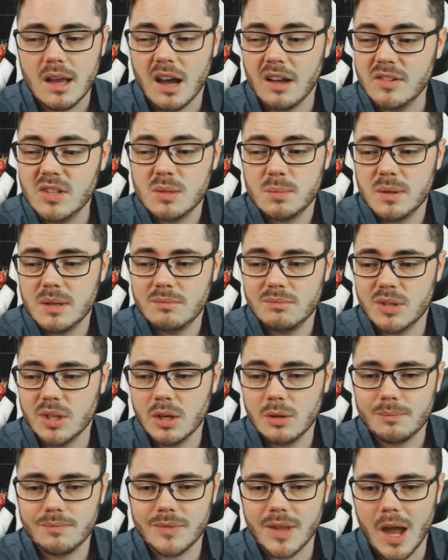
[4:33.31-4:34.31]
I've just been, you
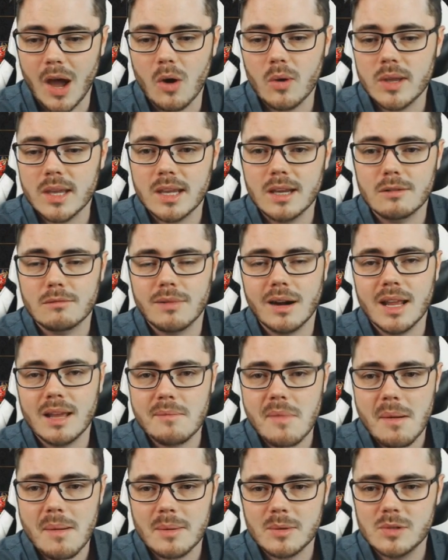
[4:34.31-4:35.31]
know, alking and
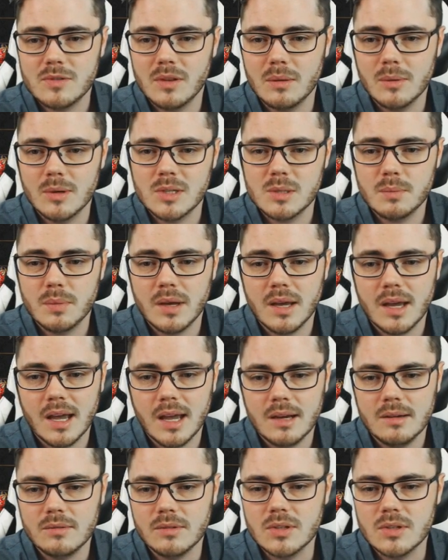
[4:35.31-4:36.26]
running my maps for the most part,